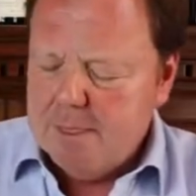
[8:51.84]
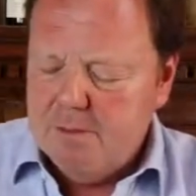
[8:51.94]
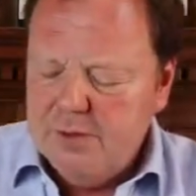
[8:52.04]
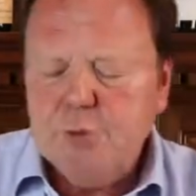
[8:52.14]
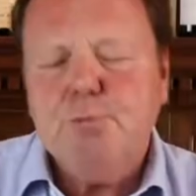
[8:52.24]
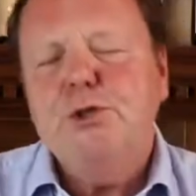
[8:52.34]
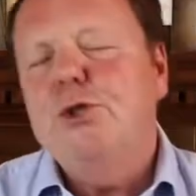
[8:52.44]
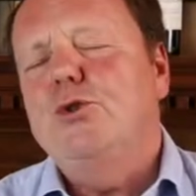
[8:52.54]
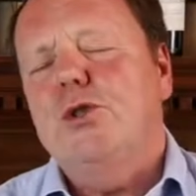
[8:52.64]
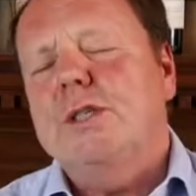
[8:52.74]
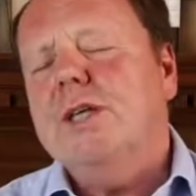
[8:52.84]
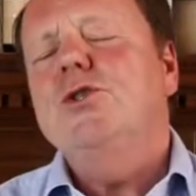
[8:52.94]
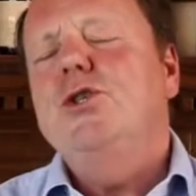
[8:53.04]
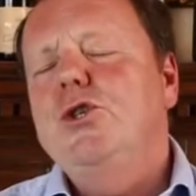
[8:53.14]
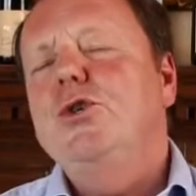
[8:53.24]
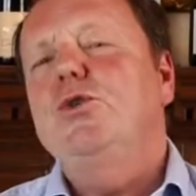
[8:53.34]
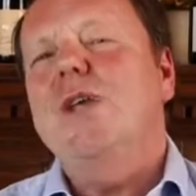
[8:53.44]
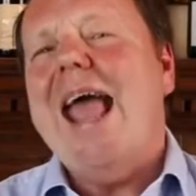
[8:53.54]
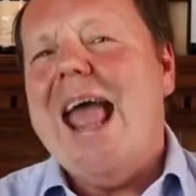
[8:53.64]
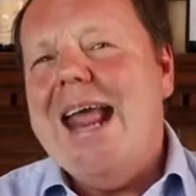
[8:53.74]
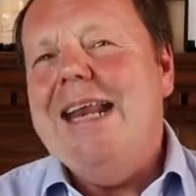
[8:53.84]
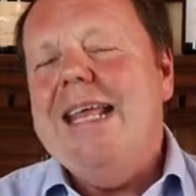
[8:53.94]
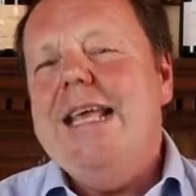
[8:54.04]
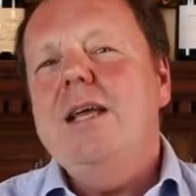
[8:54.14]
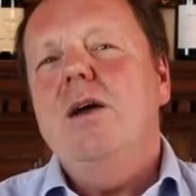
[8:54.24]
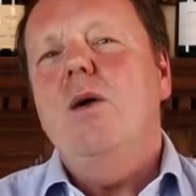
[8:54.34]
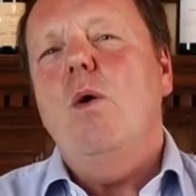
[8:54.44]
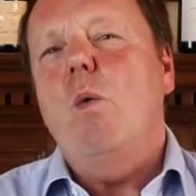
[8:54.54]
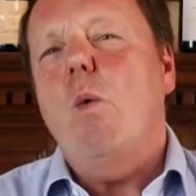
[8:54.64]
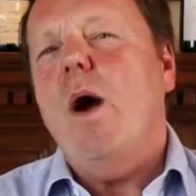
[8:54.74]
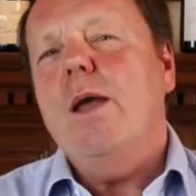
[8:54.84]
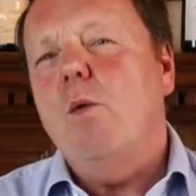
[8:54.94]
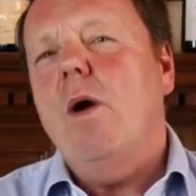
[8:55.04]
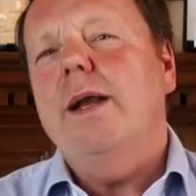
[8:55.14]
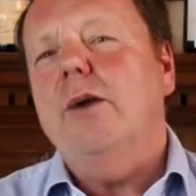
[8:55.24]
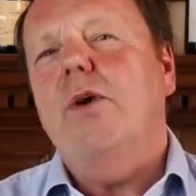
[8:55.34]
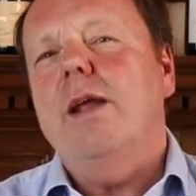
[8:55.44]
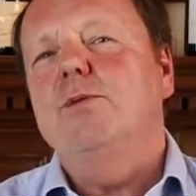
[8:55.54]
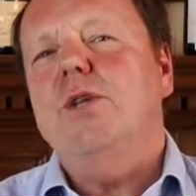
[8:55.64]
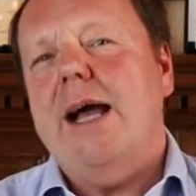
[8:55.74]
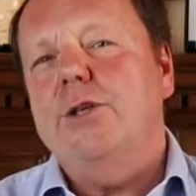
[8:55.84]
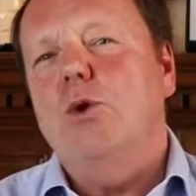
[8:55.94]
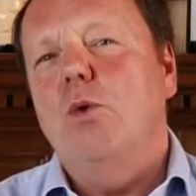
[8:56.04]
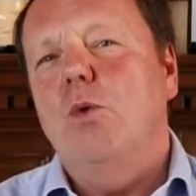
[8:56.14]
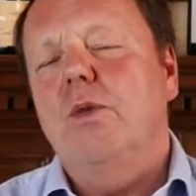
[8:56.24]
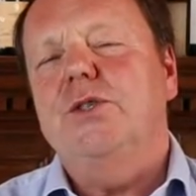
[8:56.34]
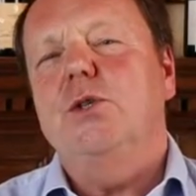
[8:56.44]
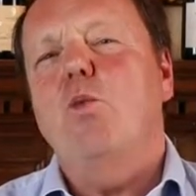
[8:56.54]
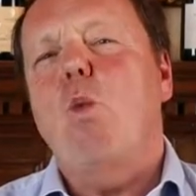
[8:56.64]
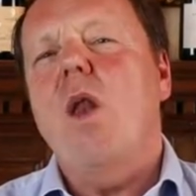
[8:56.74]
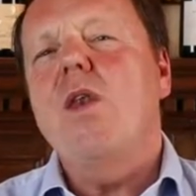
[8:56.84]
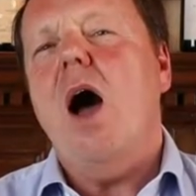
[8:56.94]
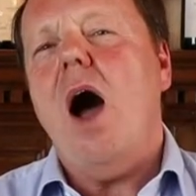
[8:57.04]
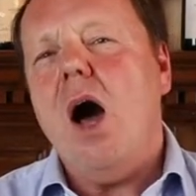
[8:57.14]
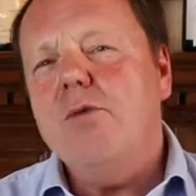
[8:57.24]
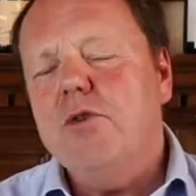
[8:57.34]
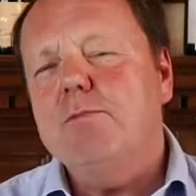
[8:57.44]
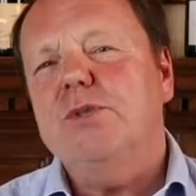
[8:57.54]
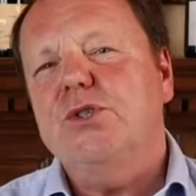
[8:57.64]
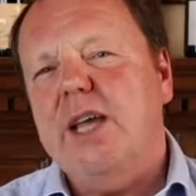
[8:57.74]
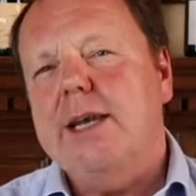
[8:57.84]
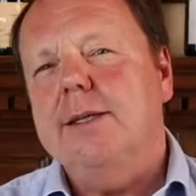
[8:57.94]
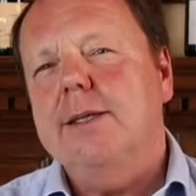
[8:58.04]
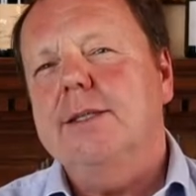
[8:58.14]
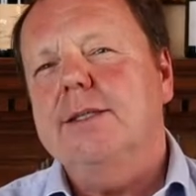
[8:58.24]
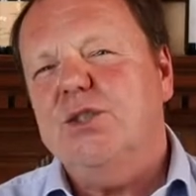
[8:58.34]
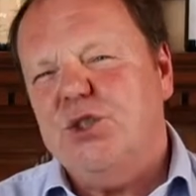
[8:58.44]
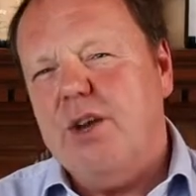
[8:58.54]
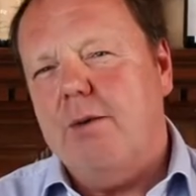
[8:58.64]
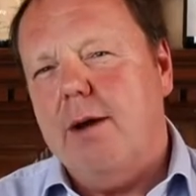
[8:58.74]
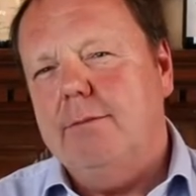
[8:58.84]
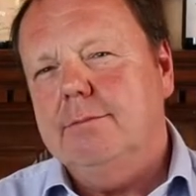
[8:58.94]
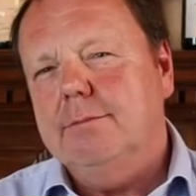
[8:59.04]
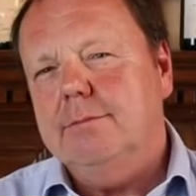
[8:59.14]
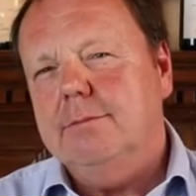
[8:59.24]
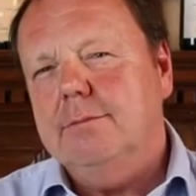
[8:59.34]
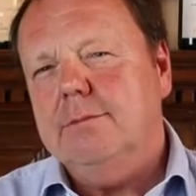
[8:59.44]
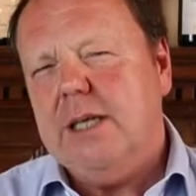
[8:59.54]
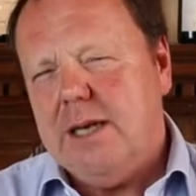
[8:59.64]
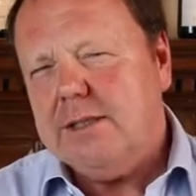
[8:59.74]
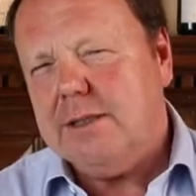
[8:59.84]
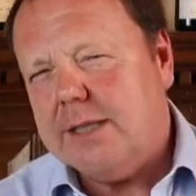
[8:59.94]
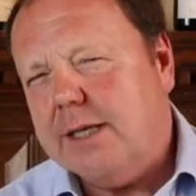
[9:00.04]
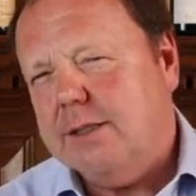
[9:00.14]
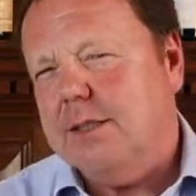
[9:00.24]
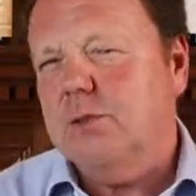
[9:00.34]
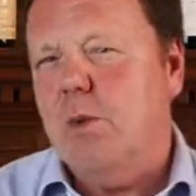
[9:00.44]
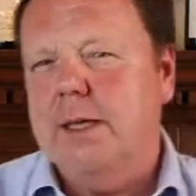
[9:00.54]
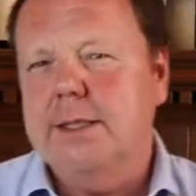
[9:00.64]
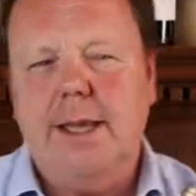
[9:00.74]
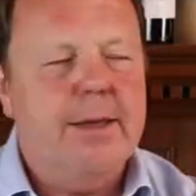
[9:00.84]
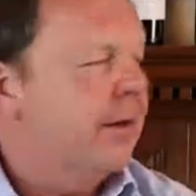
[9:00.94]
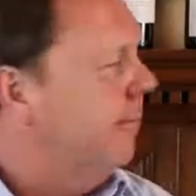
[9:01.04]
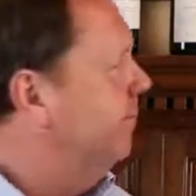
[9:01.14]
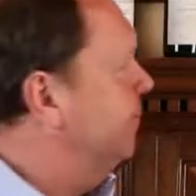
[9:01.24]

This producer doesn't use any white wine grapes at all. This is 100% Syrah. So let's taste this wine together.